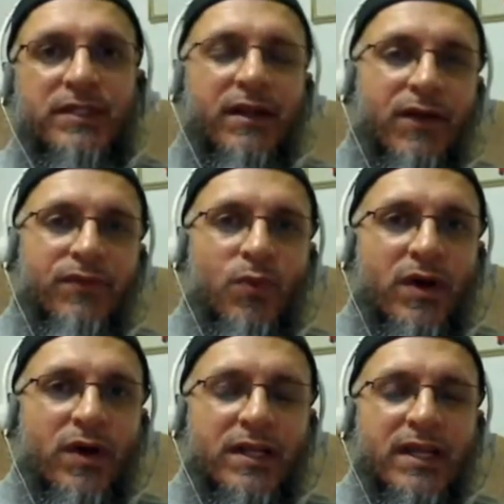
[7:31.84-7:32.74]
around the
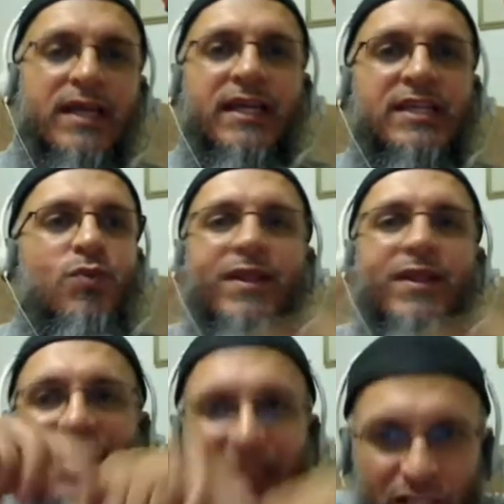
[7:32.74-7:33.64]
world is one
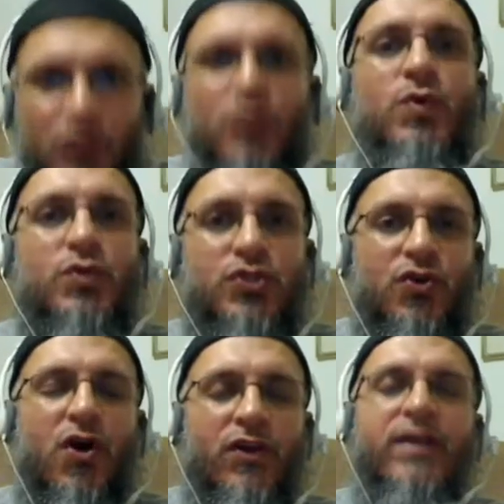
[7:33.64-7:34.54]
that excludes
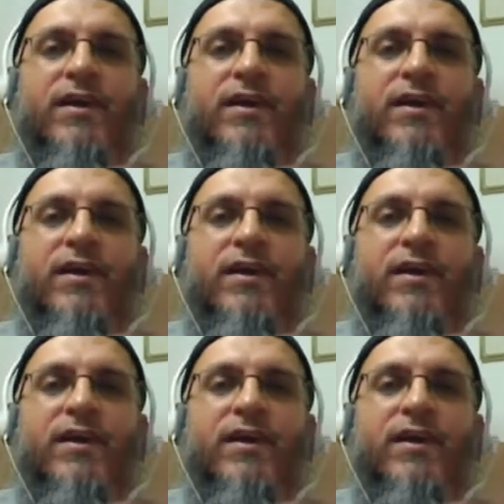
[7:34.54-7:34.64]
God